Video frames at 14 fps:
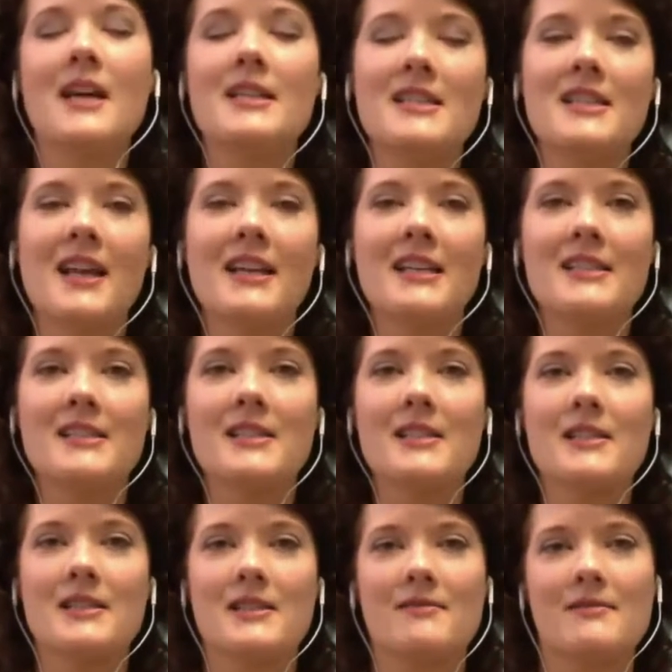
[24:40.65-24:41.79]

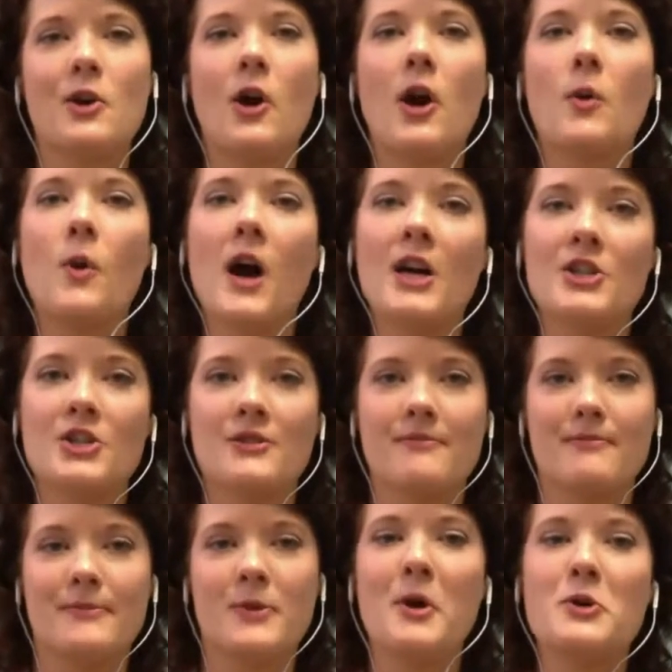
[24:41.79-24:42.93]
1996 car
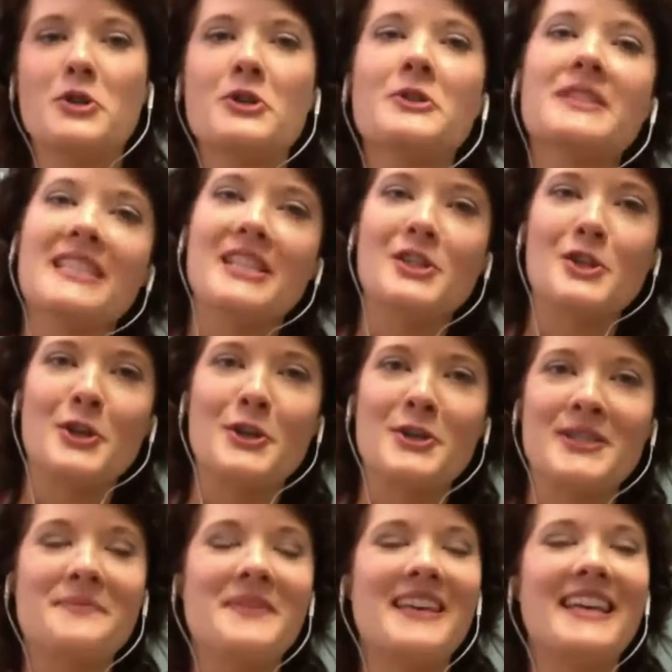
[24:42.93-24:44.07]
wash promotional
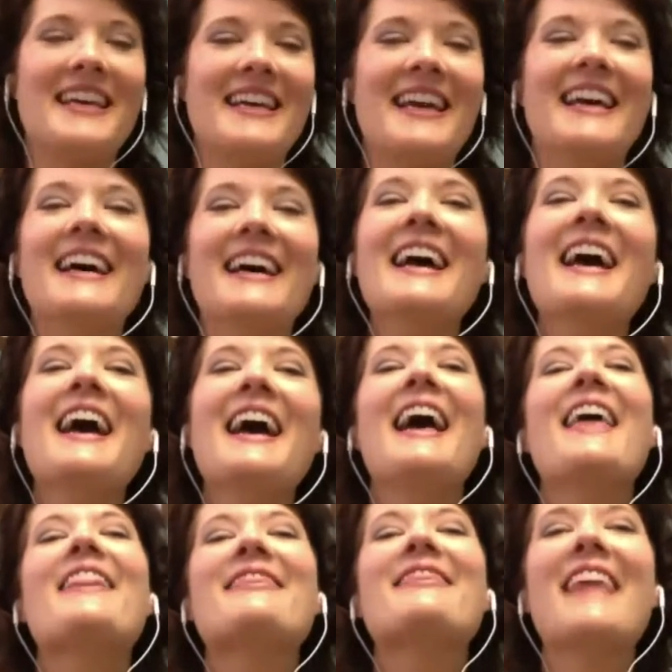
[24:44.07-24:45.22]
t-shirt or something,
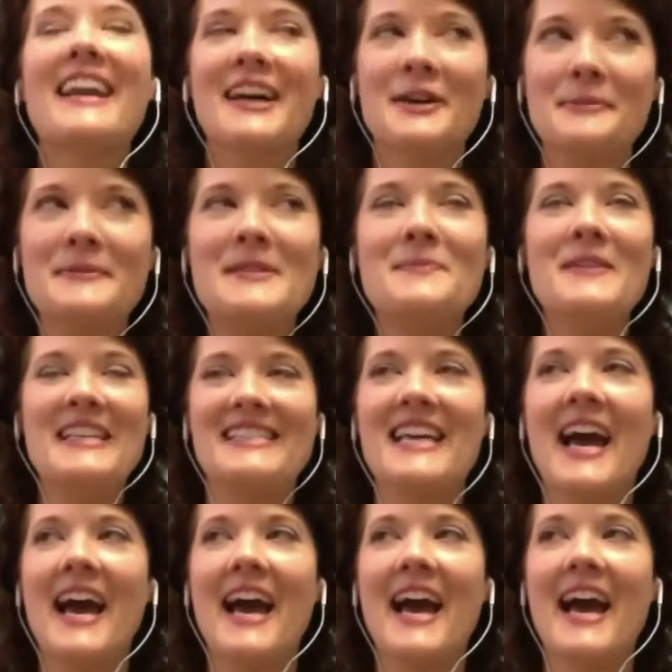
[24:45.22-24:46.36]
that helps me
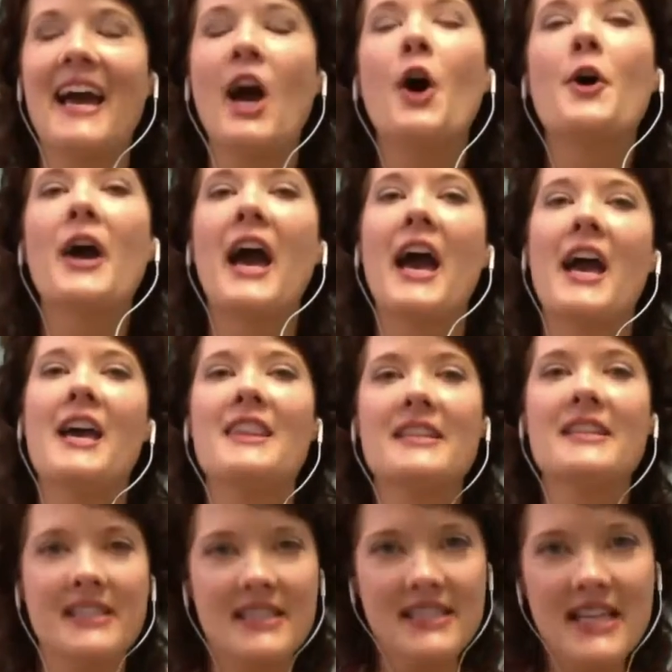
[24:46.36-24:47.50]
say,
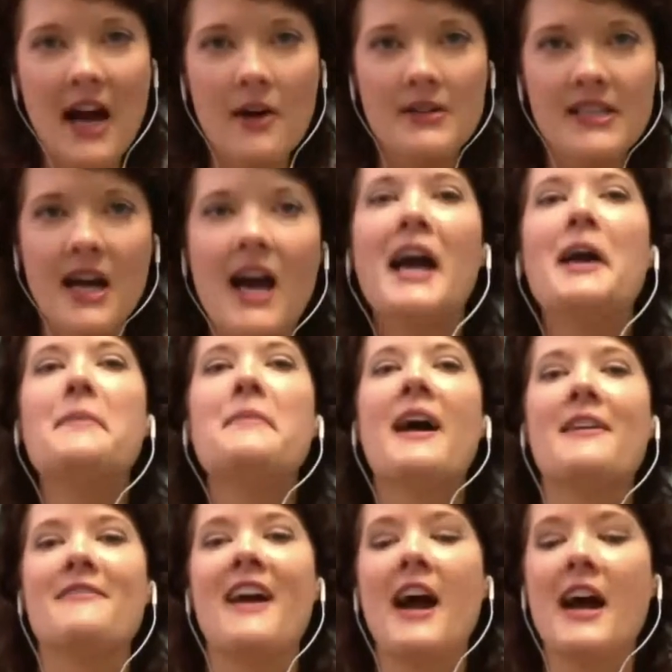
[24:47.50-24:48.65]
okay, this is
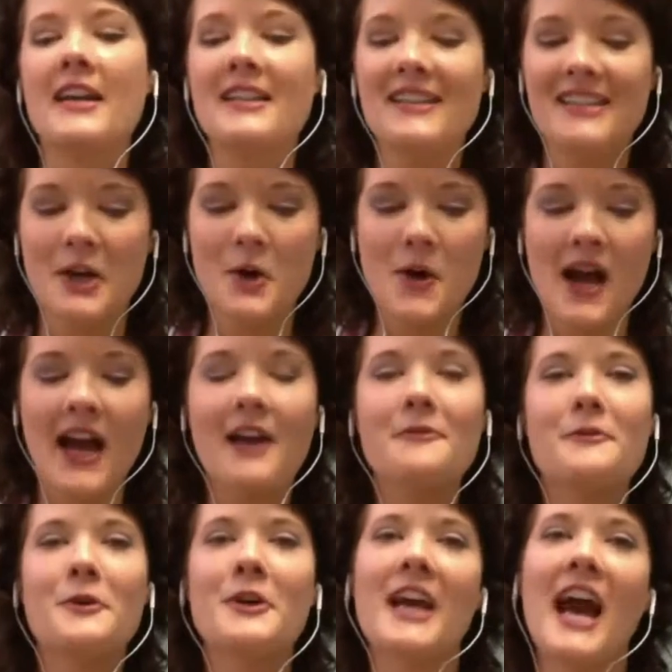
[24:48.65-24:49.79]
downtime. I've had, a
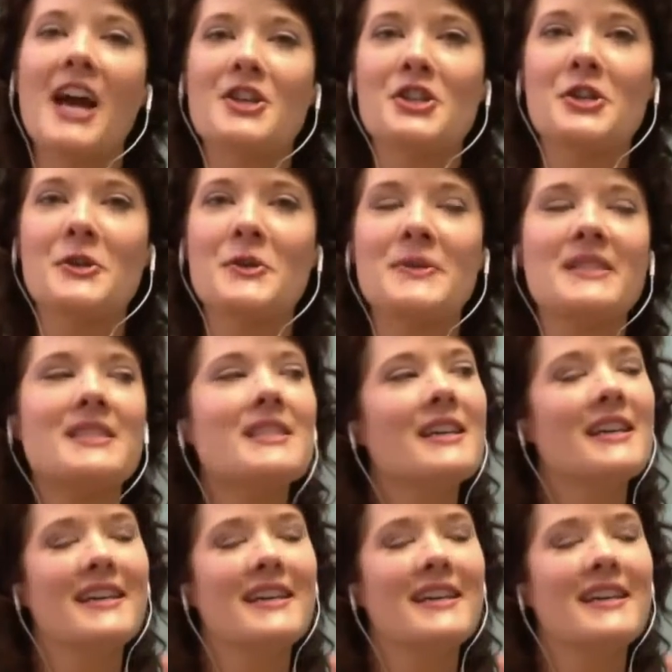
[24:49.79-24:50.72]
handful of cashews,